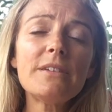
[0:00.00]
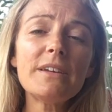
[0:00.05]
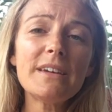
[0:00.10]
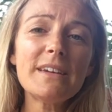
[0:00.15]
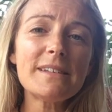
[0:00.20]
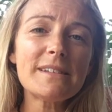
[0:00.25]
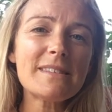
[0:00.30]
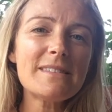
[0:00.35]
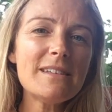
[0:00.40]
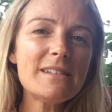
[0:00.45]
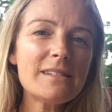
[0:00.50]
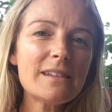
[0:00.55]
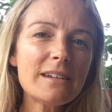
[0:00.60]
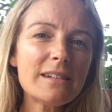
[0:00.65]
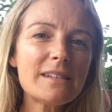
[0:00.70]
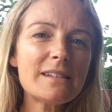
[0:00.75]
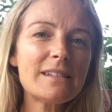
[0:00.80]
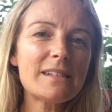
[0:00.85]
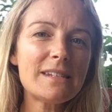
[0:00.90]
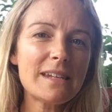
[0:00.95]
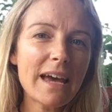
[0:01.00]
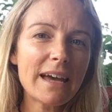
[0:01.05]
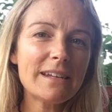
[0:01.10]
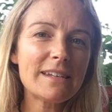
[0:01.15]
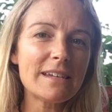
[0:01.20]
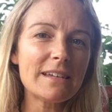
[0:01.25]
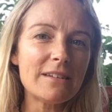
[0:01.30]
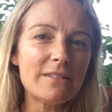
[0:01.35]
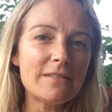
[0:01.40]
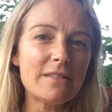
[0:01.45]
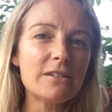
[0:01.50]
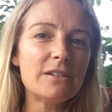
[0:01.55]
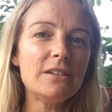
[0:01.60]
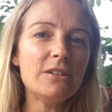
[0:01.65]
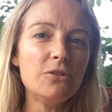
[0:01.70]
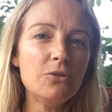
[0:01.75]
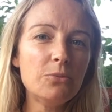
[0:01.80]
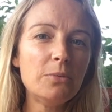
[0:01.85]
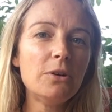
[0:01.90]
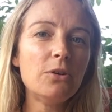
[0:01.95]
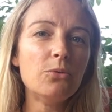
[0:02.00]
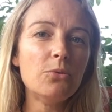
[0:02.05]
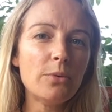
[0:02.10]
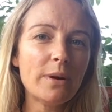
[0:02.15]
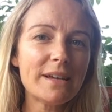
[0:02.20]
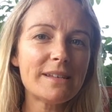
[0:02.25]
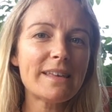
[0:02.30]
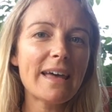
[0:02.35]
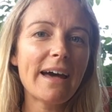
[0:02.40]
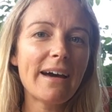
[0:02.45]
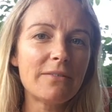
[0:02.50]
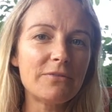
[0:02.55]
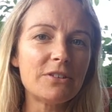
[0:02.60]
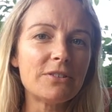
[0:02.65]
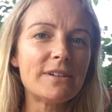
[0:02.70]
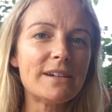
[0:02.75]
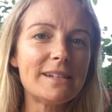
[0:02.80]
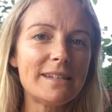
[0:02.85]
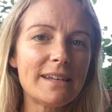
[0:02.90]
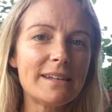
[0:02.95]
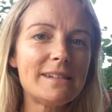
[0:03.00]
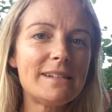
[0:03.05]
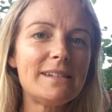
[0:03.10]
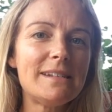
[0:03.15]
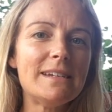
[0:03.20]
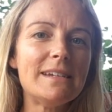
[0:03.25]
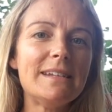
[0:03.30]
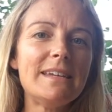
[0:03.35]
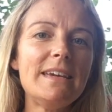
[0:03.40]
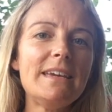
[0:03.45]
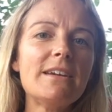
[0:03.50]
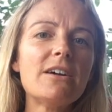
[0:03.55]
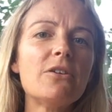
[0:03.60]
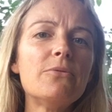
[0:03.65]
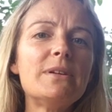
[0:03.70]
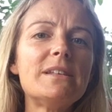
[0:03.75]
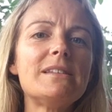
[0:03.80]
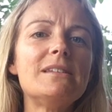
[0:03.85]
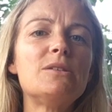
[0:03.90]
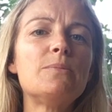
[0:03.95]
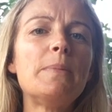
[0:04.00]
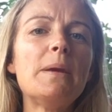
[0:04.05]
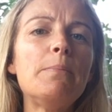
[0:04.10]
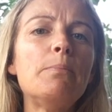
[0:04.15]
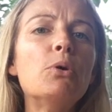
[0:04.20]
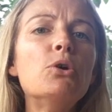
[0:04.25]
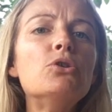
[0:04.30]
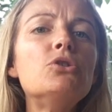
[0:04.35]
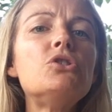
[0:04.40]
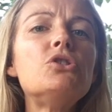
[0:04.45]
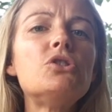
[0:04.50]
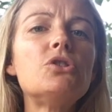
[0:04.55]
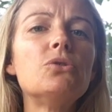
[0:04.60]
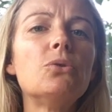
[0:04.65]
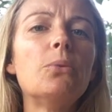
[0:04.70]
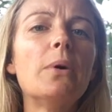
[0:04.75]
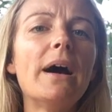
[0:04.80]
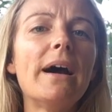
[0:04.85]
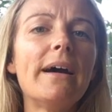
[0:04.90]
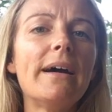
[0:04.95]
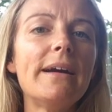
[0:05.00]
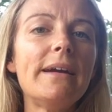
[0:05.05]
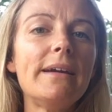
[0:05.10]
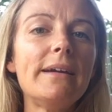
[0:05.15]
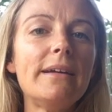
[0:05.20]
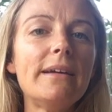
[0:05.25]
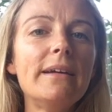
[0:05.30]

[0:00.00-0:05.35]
it's this understanding that you will always have an identity, and ego isn't to be pushed away.